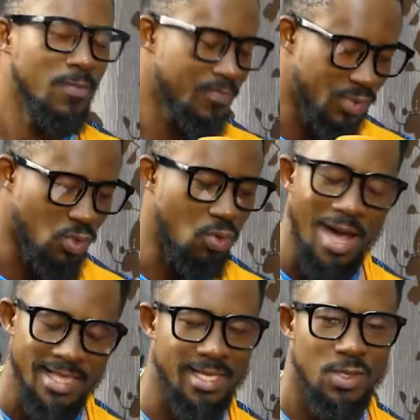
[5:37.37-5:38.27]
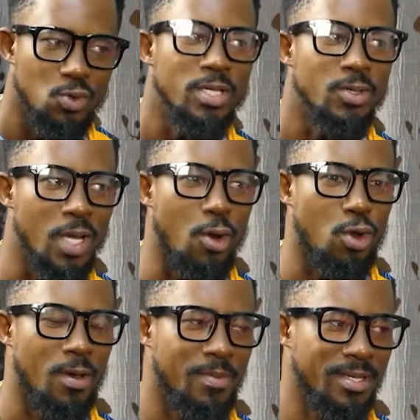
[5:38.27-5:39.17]
So I think he will, he will get called
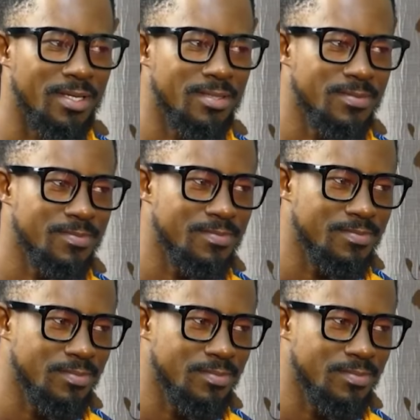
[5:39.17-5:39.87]
up again. Mm,